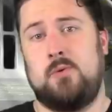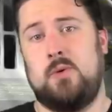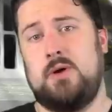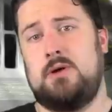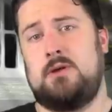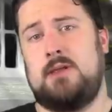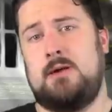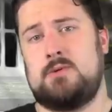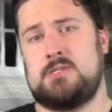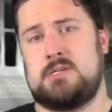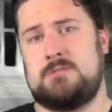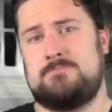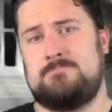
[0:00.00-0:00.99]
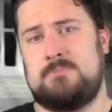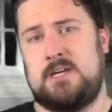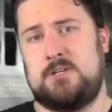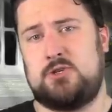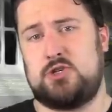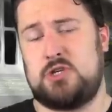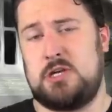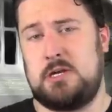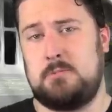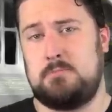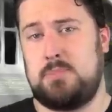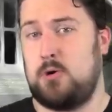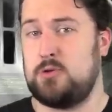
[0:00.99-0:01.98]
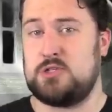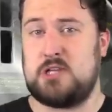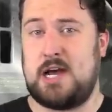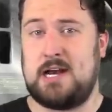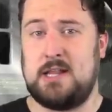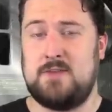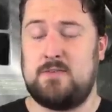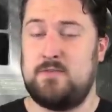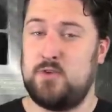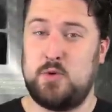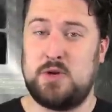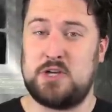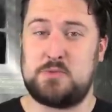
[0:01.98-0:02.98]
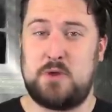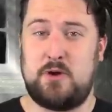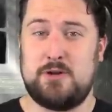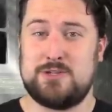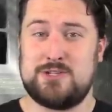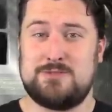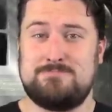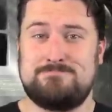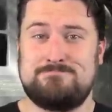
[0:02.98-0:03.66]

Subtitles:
Well, that was an interesting post 9/11 viewing experience.